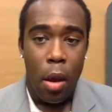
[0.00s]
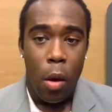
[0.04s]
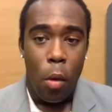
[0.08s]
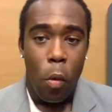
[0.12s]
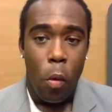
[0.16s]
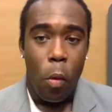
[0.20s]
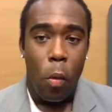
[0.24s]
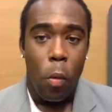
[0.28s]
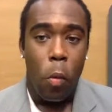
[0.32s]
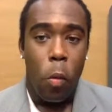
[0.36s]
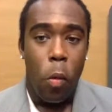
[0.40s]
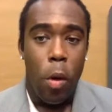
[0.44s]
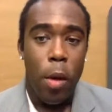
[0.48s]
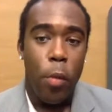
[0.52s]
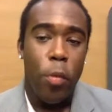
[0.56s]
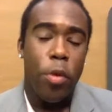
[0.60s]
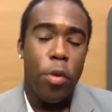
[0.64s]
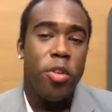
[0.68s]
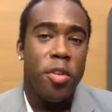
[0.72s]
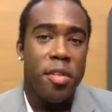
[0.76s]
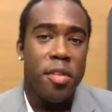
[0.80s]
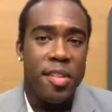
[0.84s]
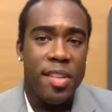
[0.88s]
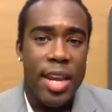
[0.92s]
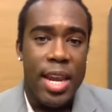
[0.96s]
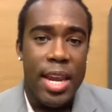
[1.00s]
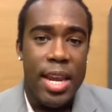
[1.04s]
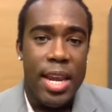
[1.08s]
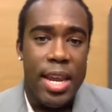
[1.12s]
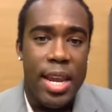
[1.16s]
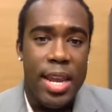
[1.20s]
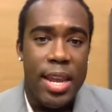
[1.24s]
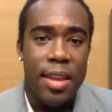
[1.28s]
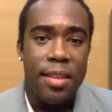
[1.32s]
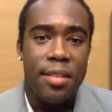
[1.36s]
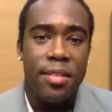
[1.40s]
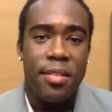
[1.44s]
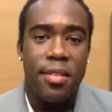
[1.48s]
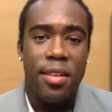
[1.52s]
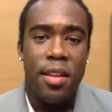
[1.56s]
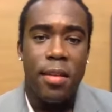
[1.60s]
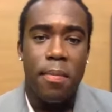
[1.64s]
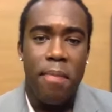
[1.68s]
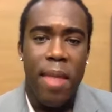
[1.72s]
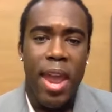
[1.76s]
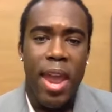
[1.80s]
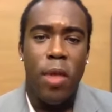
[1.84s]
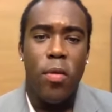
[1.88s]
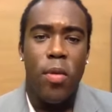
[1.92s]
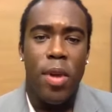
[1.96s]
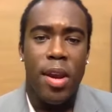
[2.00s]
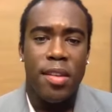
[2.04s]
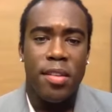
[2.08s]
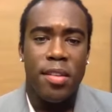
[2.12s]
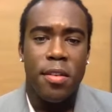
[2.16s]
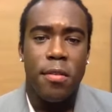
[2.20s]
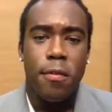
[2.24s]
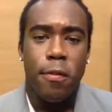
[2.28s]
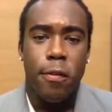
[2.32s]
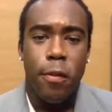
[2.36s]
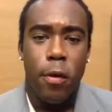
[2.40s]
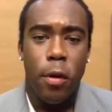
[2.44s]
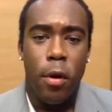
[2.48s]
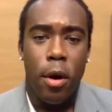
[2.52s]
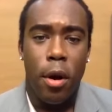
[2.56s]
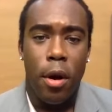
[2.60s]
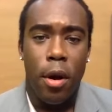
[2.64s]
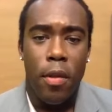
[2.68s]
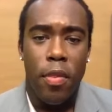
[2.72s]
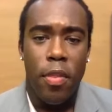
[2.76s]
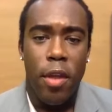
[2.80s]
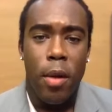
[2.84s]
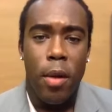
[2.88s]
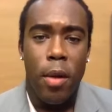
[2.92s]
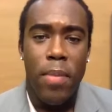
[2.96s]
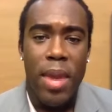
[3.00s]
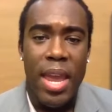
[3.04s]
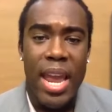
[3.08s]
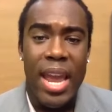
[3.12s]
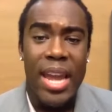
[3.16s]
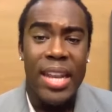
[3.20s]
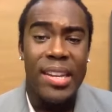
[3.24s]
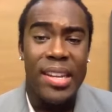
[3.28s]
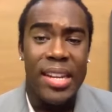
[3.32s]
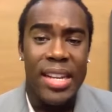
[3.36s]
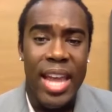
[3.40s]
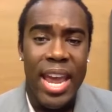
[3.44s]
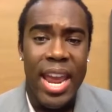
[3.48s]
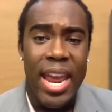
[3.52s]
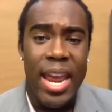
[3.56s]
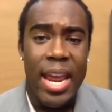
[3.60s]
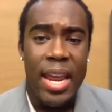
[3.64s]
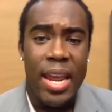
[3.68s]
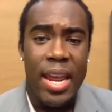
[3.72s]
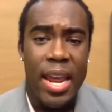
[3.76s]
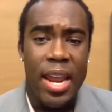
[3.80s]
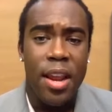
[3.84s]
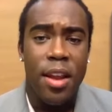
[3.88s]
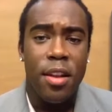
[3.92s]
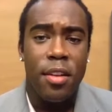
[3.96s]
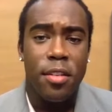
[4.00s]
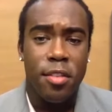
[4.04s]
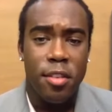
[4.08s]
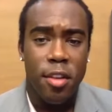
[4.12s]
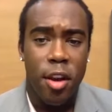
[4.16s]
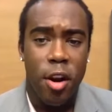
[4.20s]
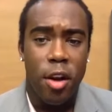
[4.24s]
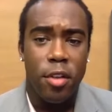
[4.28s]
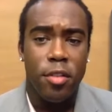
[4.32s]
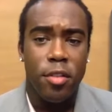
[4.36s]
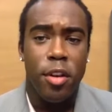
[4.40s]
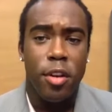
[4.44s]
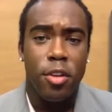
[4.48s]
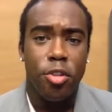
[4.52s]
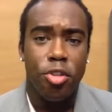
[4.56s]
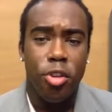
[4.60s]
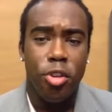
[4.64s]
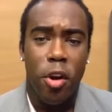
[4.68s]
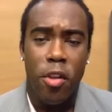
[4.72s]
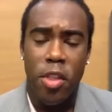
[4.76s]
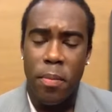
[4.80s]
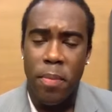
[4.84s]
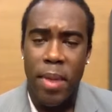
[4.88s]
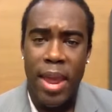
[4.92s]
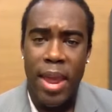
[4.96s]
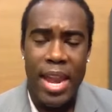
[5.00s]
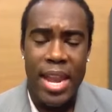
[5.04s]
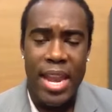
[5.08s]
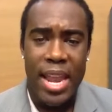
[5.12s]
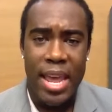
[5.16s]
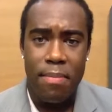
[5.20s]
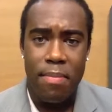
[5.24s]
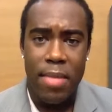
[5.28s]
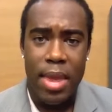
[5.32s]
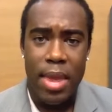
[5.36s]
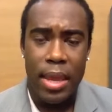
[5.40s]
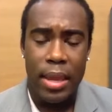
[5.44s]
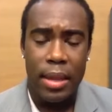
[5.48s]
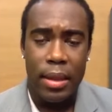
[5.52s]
what would you say is the main reason for there being a delay in concern to control the pandemic?